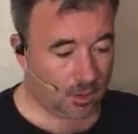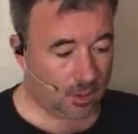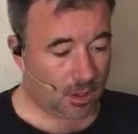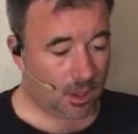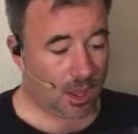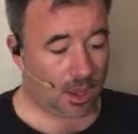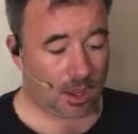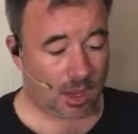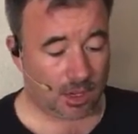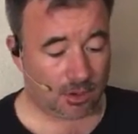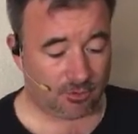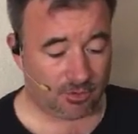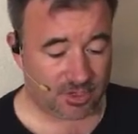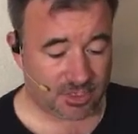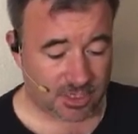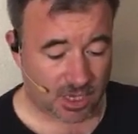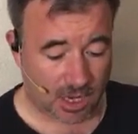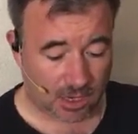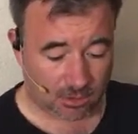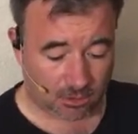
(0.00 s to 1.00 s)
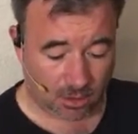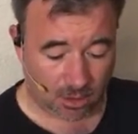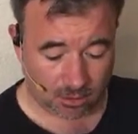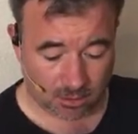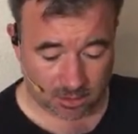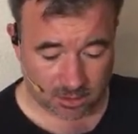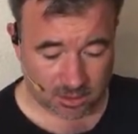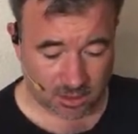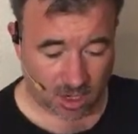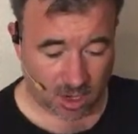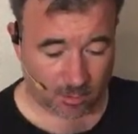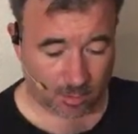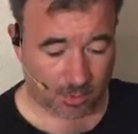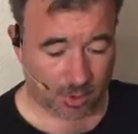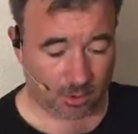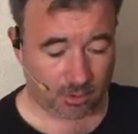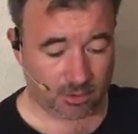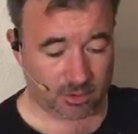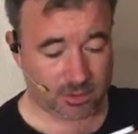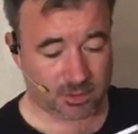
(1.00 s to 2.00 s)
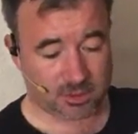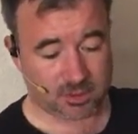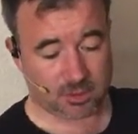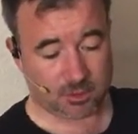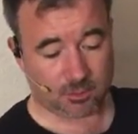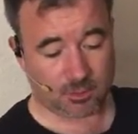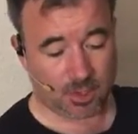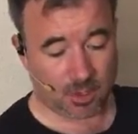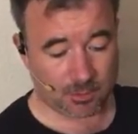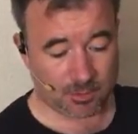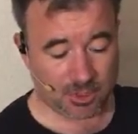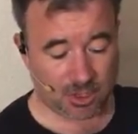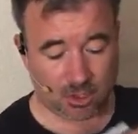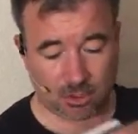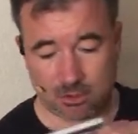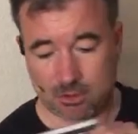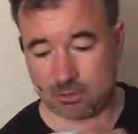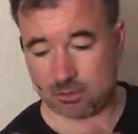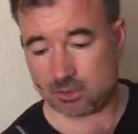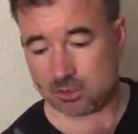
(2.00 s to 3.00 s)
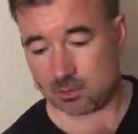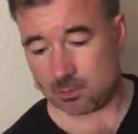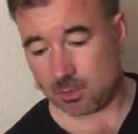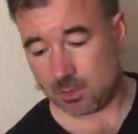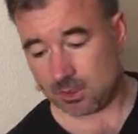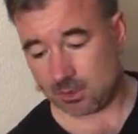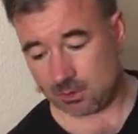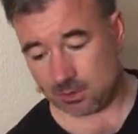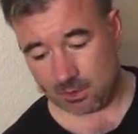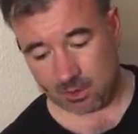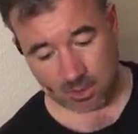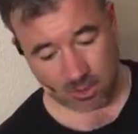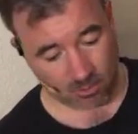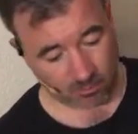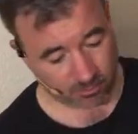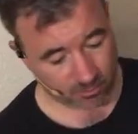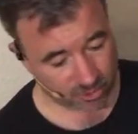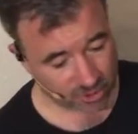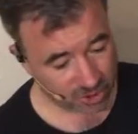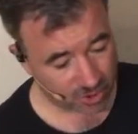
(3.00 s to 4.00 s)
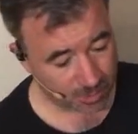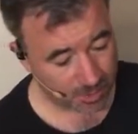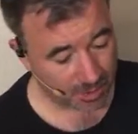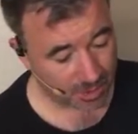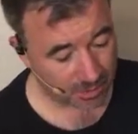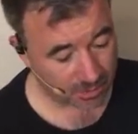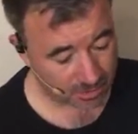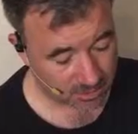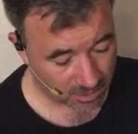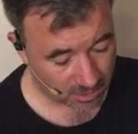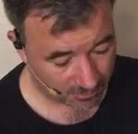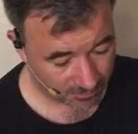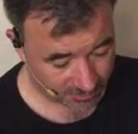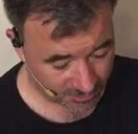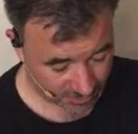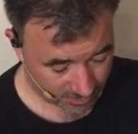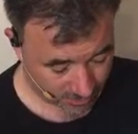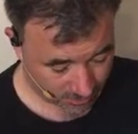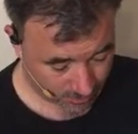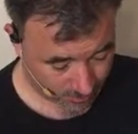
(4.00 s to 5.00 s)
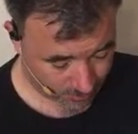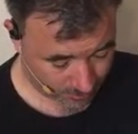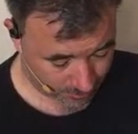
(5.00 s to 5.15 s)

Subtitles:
I kind of recycle all these top loaders, and sometimes I'll use them, you know, for shipping and stuff too.